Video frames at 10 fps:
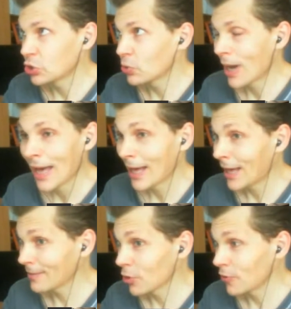new
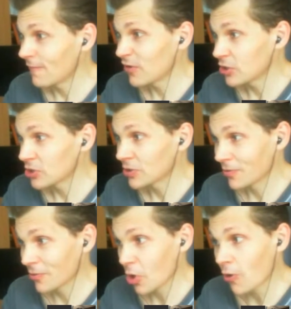hard mode
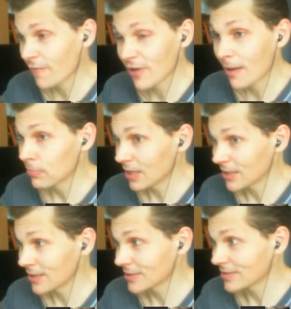versions of
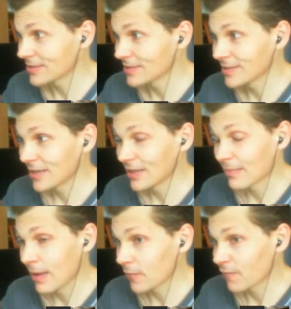Blood Hunt and
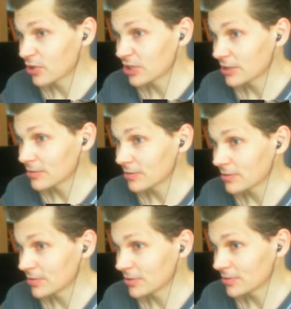the Battle of Rishi,
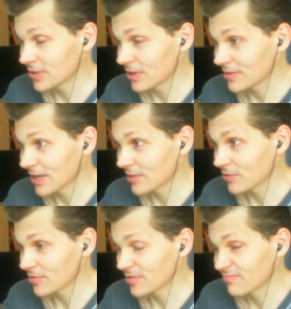the two current
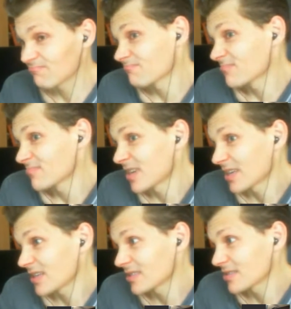tacticals.
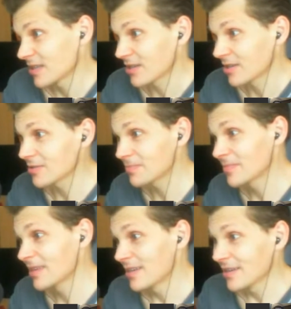I guess there you go.
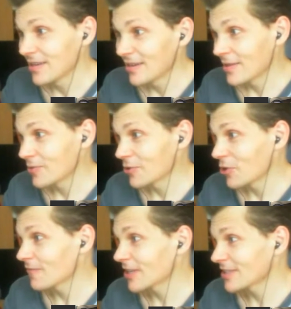There's
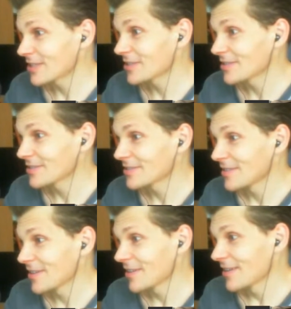your conflict.
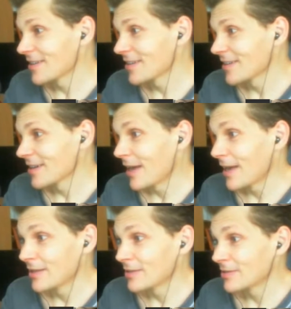
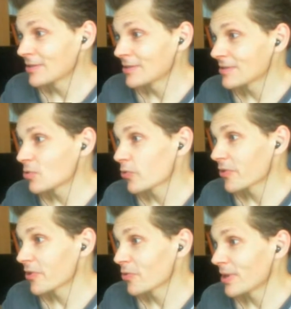And
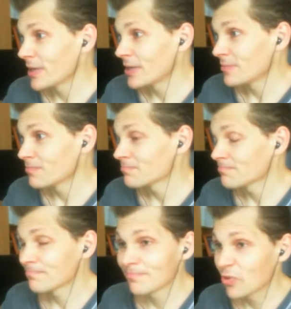also in
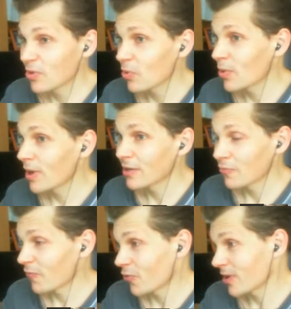3.1,
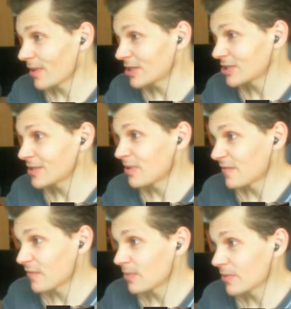as we've already mentioned,
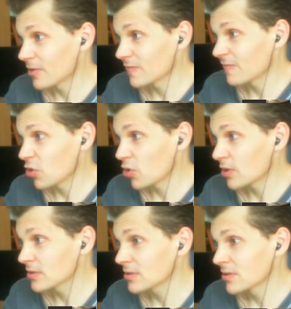PvP Season
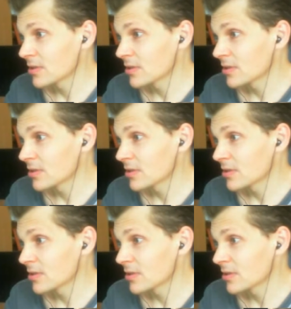4.